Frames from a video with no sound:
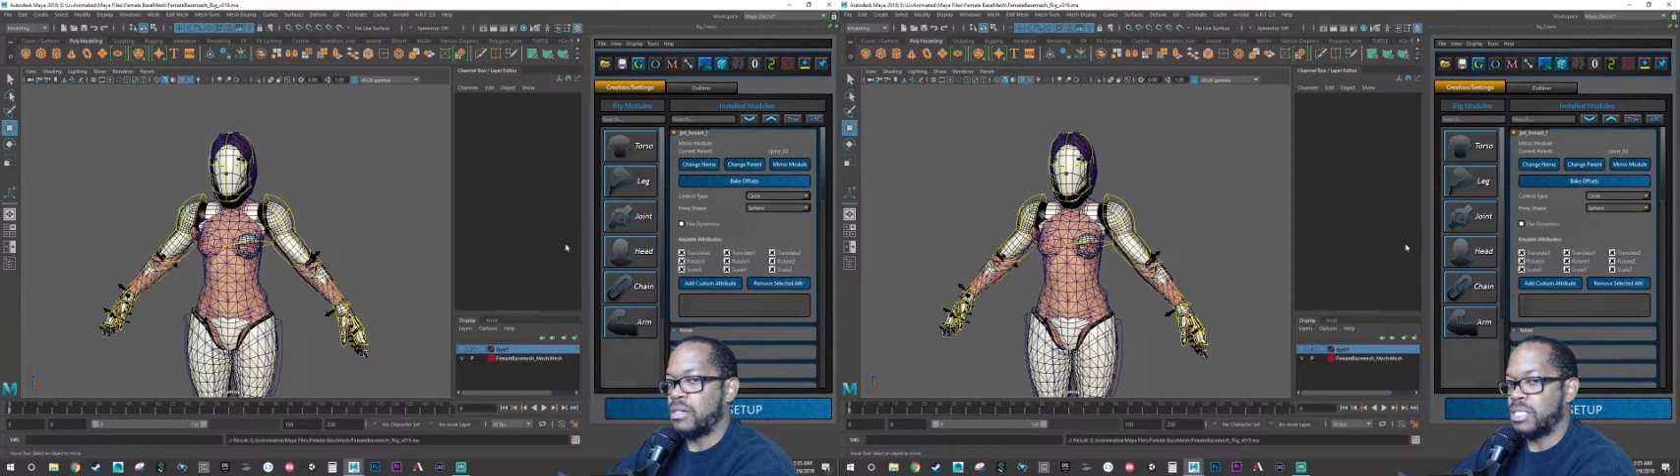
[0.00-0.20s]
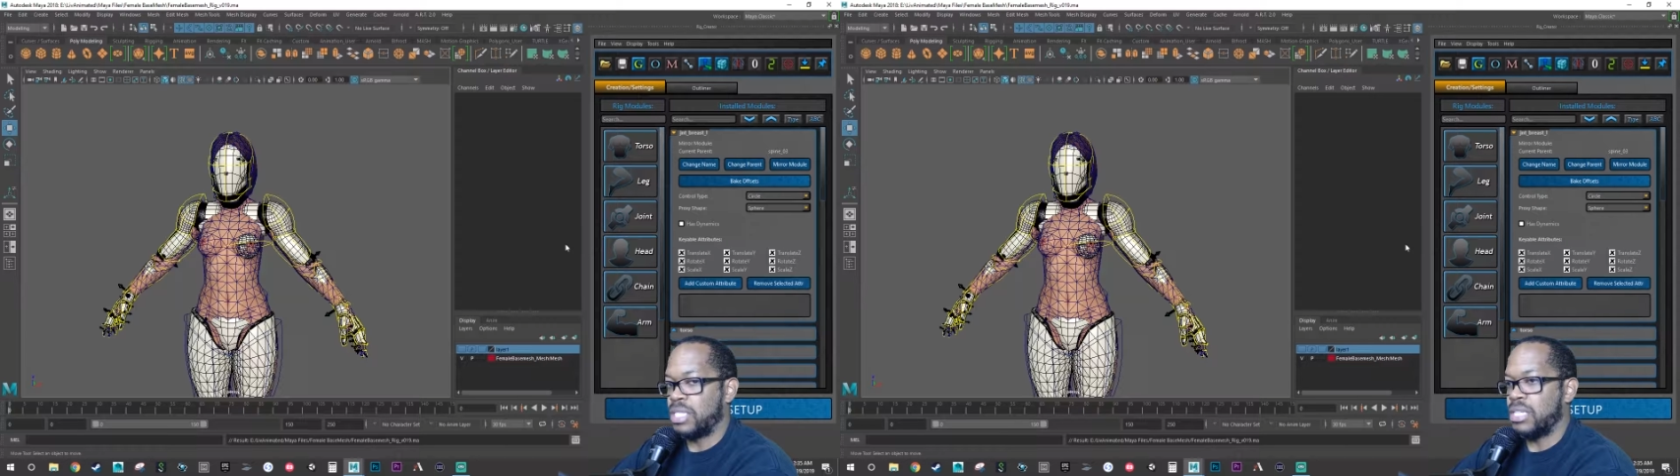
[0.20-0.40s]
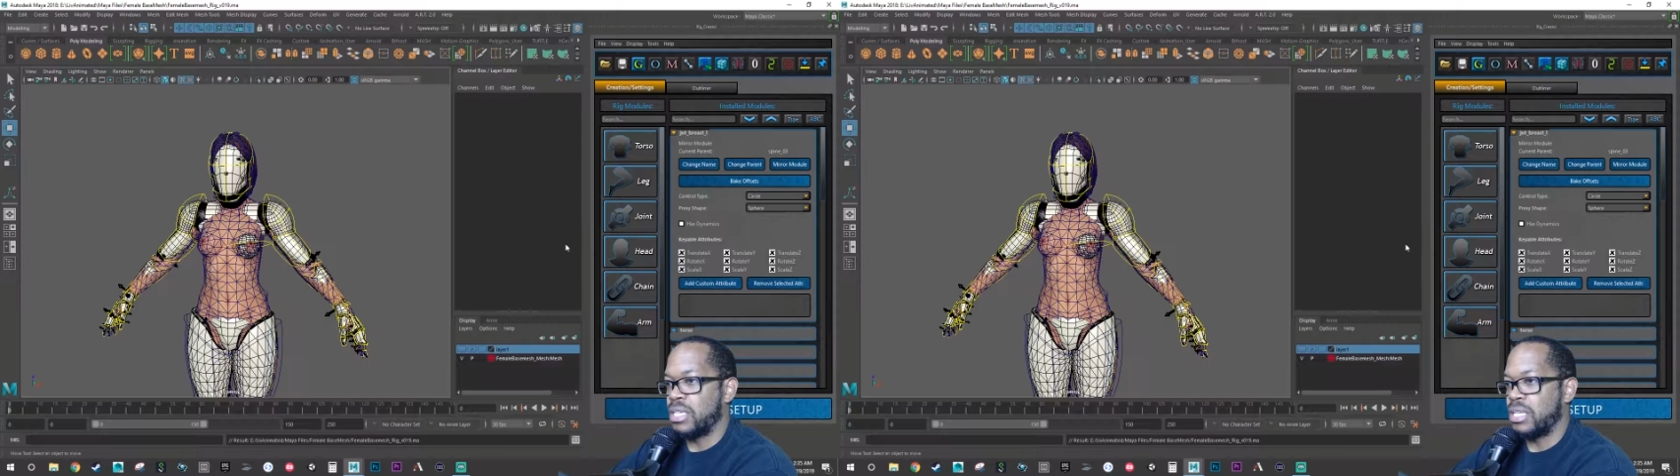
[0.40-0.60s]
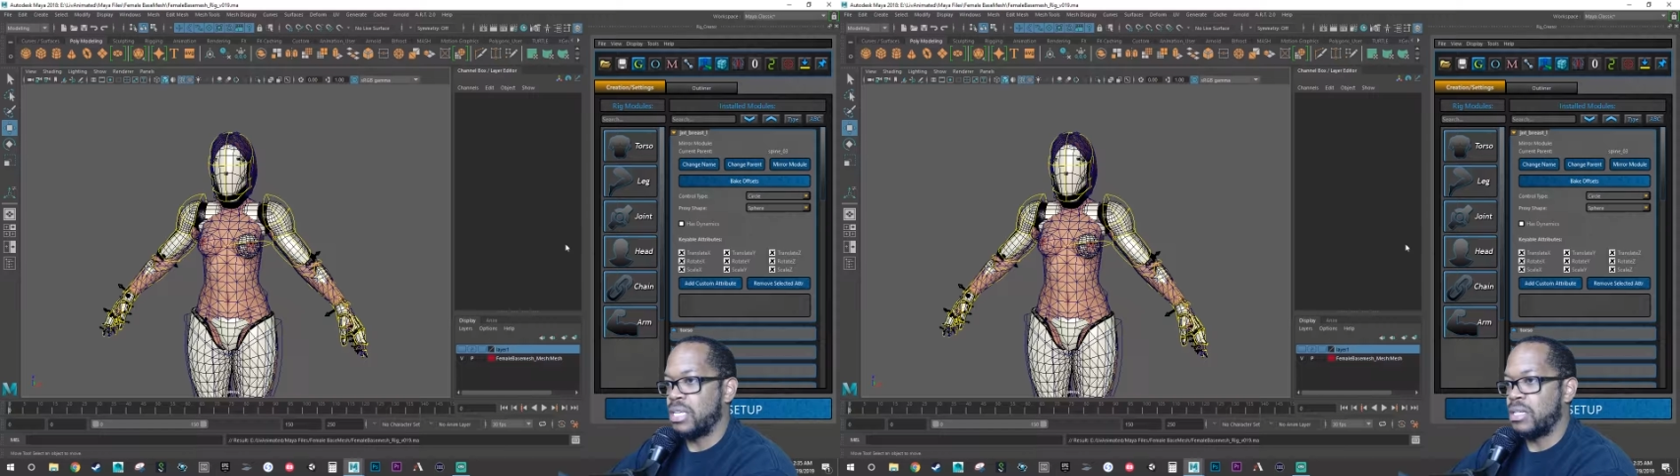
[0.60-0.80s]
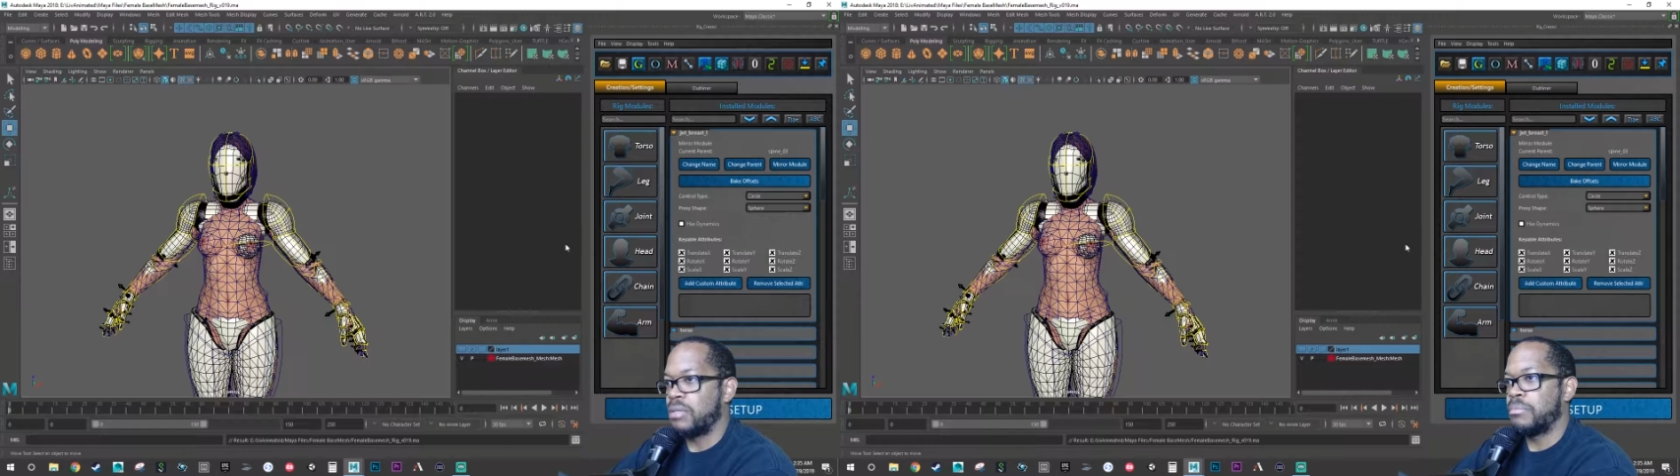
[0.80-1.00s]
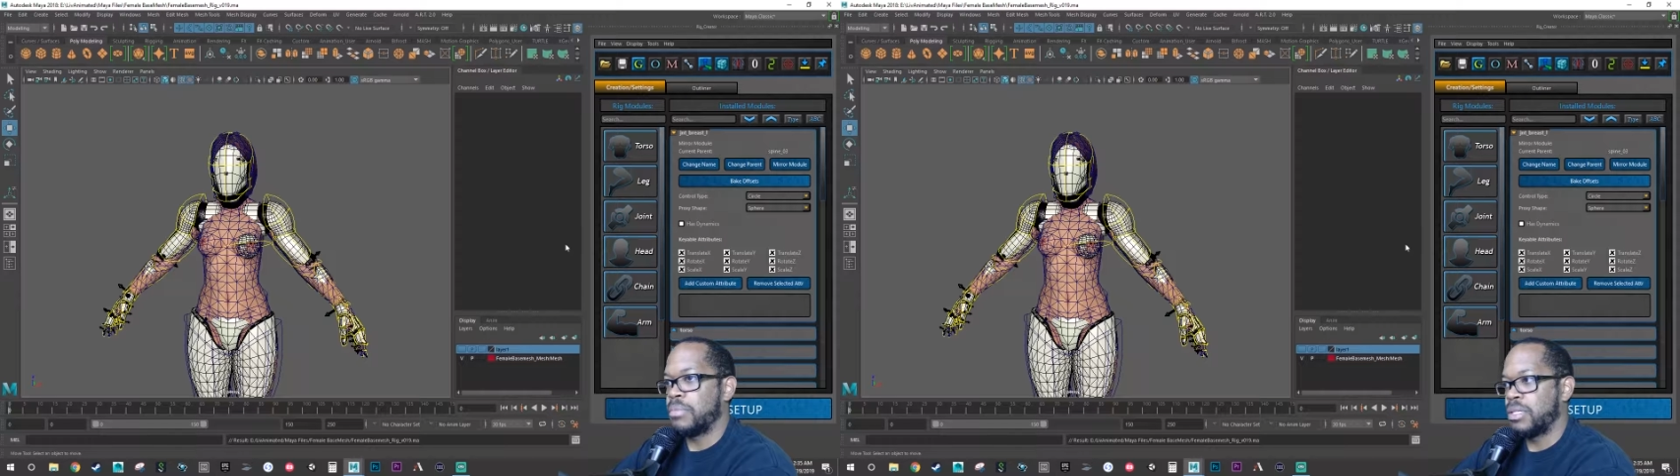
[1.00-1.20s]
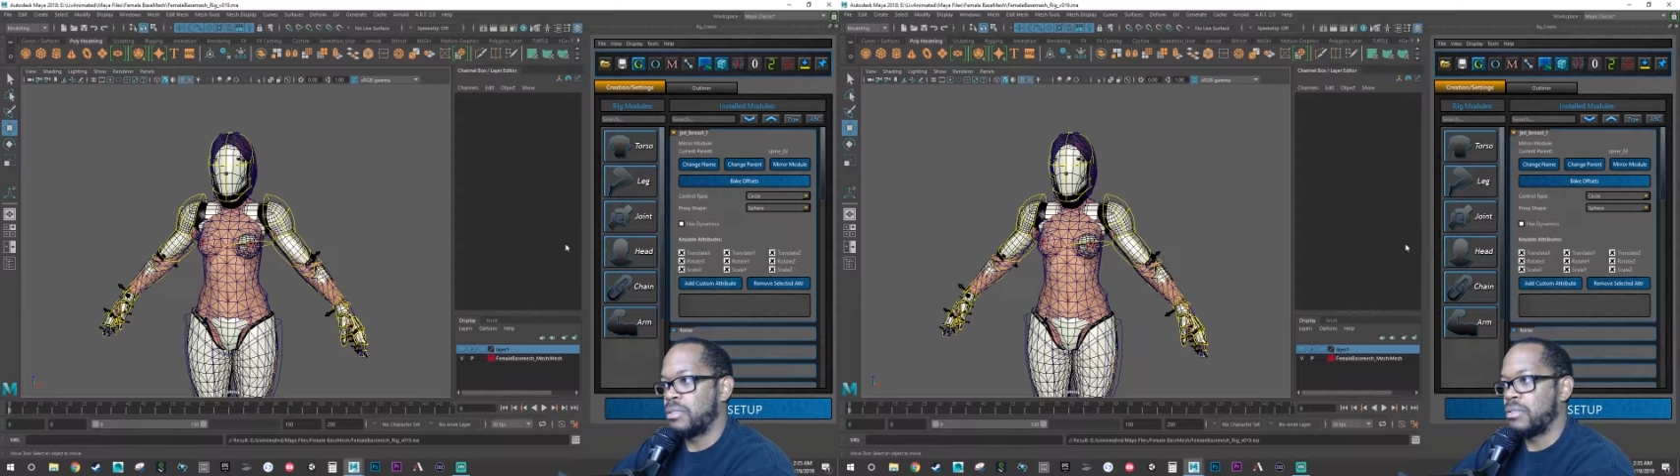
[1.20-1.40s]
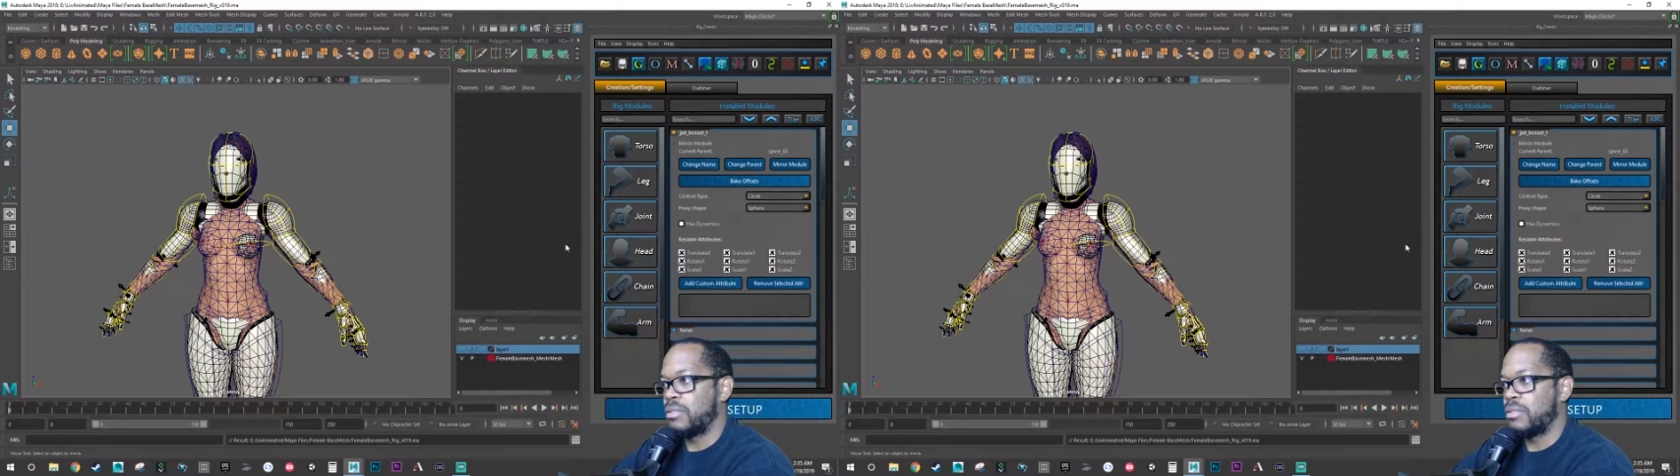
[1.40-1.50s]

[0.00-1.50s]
our scan data in it, but